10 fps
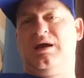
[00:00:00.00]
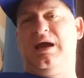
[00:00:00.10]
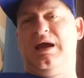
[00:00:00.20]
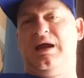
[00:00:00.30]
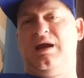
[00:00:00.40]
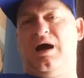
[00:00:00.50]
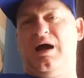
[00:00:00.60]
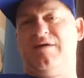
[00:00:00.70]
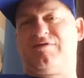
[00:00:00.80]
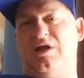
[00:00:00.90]
And
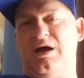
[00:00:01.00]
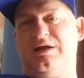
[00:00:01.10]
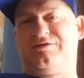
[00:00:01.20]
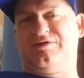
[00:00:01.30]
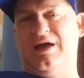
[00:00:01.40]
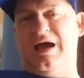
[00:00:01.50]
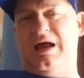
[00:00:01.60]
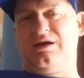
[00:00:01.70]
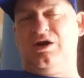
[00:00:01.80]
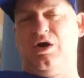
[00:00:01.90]
I have clients
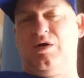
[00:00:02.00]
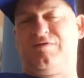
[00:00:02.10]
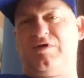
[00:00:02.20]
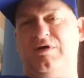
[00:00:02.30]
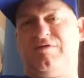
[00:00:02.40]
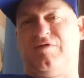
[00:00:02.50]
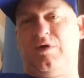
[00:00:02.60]
that, if you're in